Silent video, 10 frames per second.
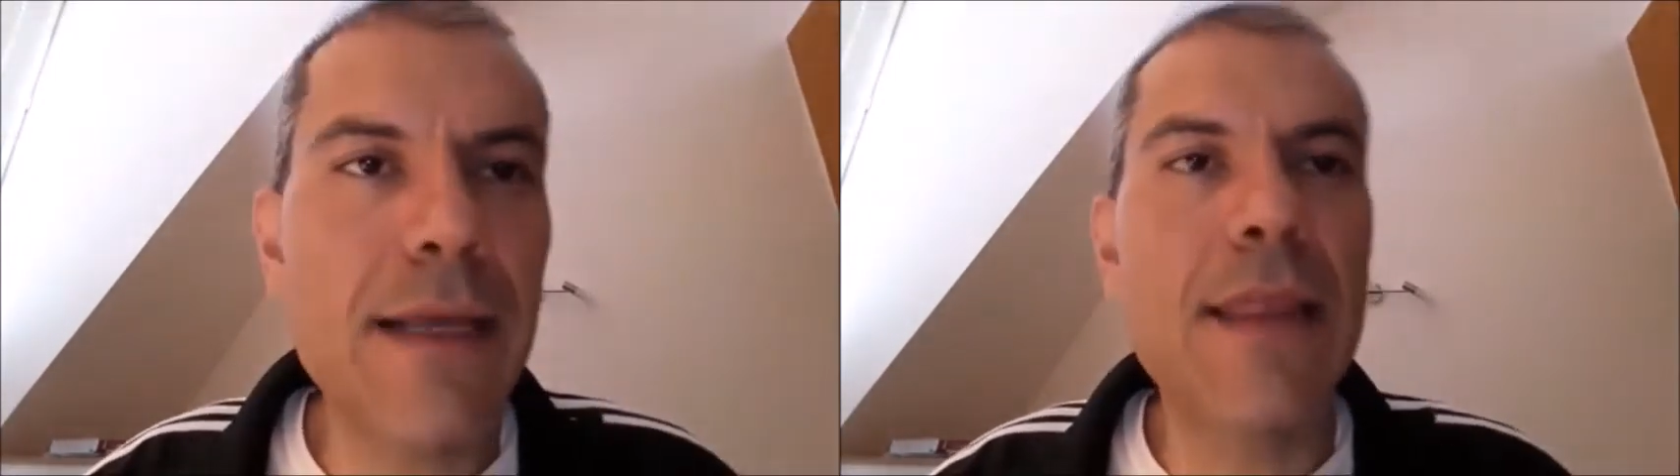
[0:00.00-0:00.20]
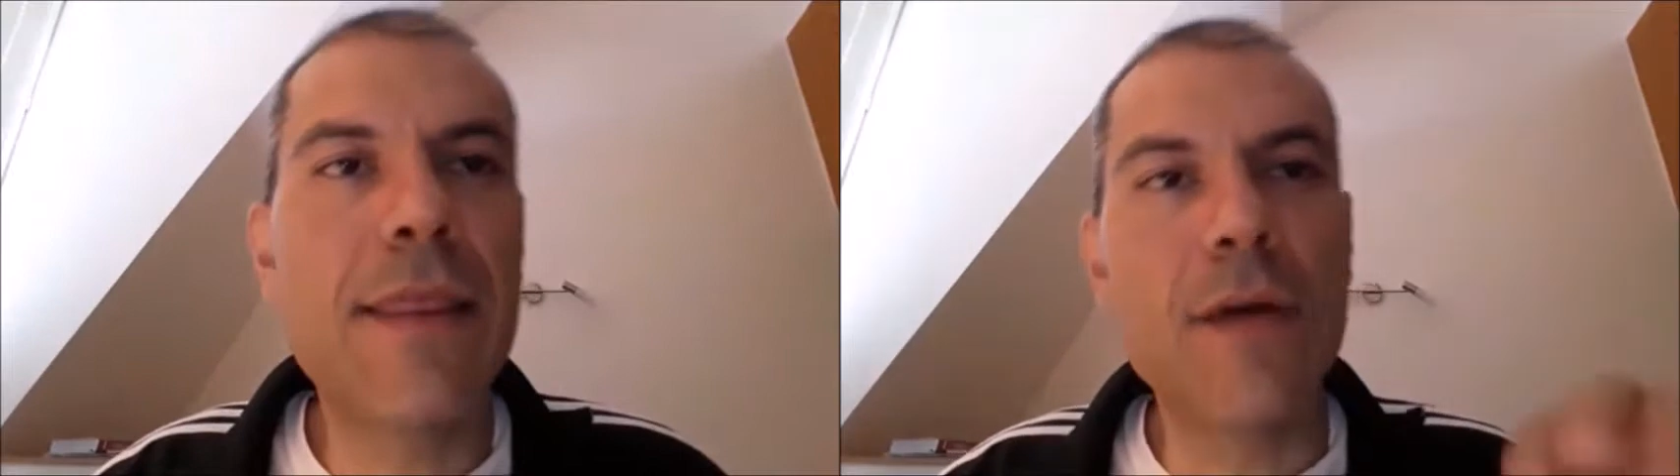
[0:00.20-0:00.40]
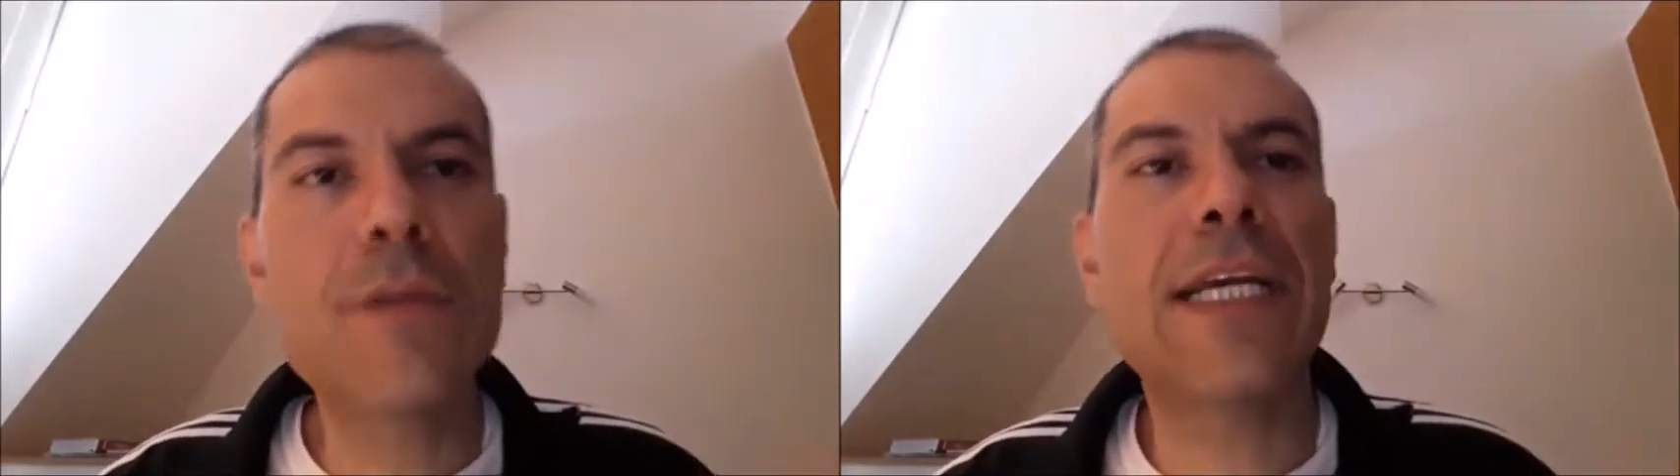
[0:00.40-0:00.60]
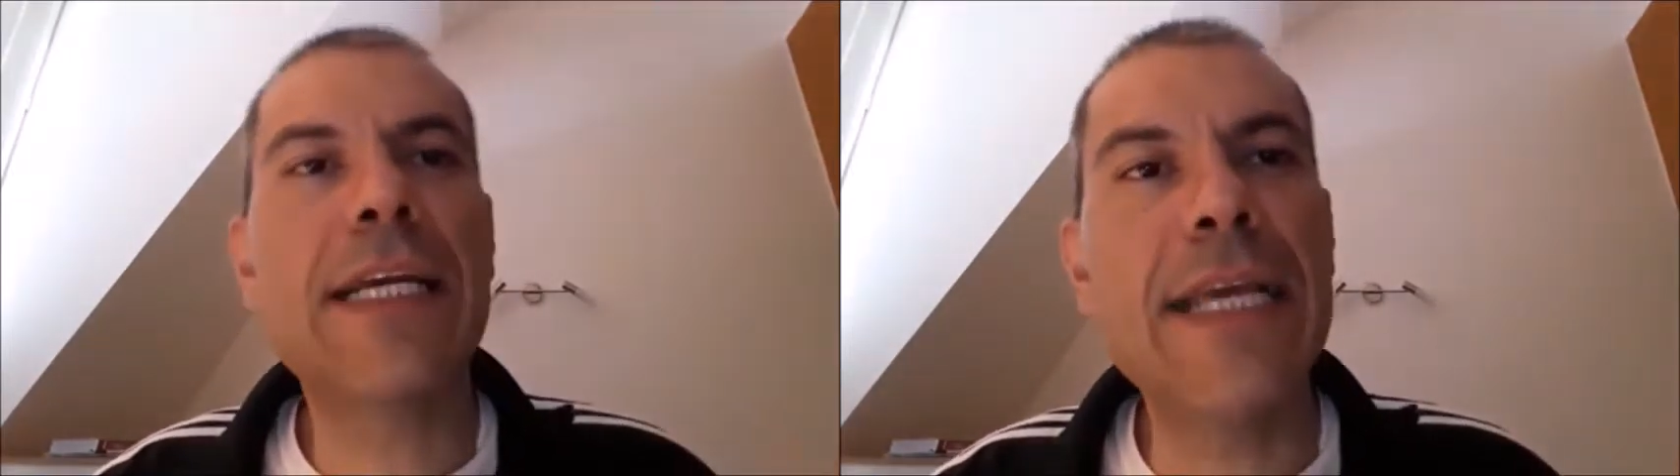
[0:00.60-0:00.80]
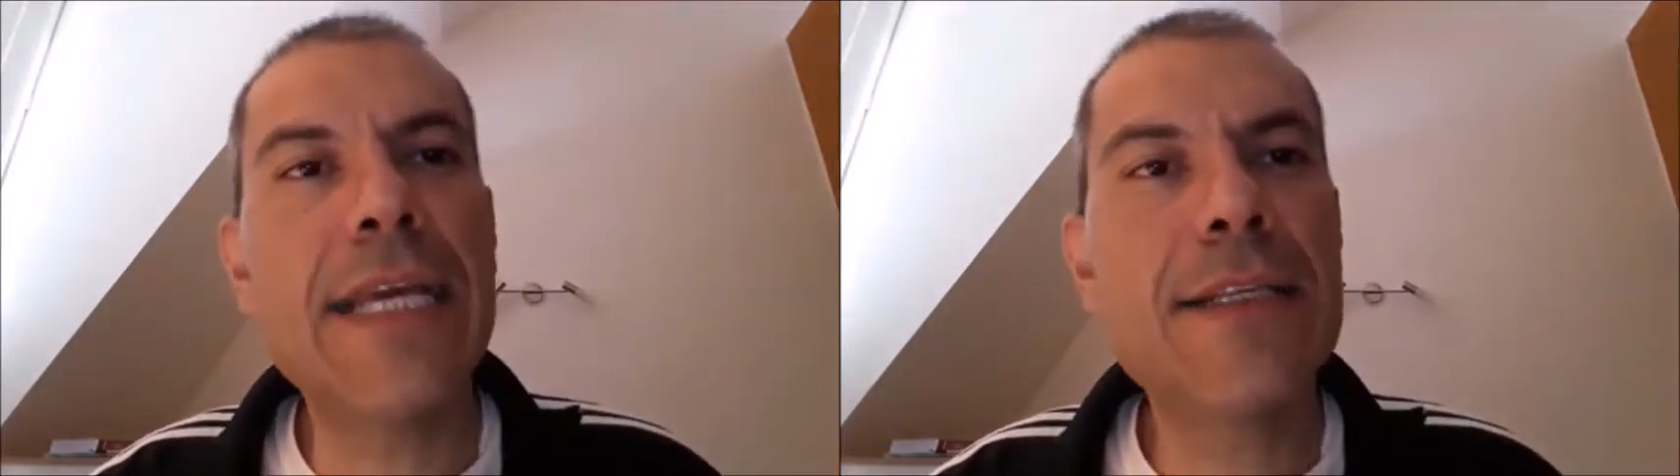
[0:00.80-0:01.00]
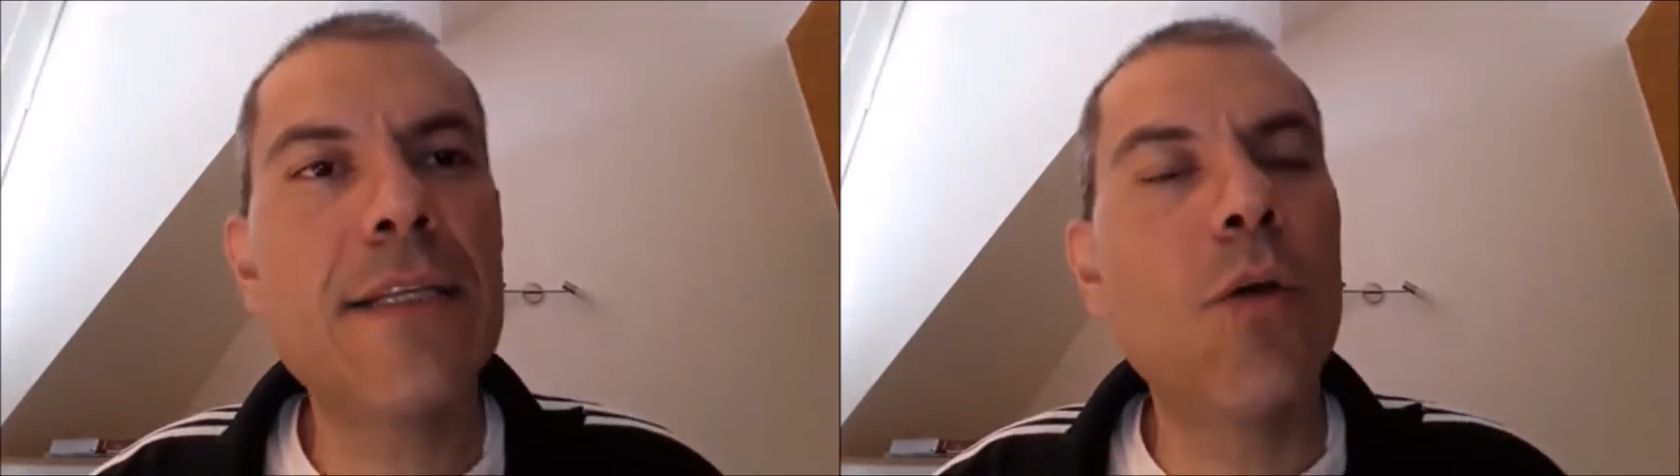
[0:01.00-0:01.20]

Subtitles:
and those techniques,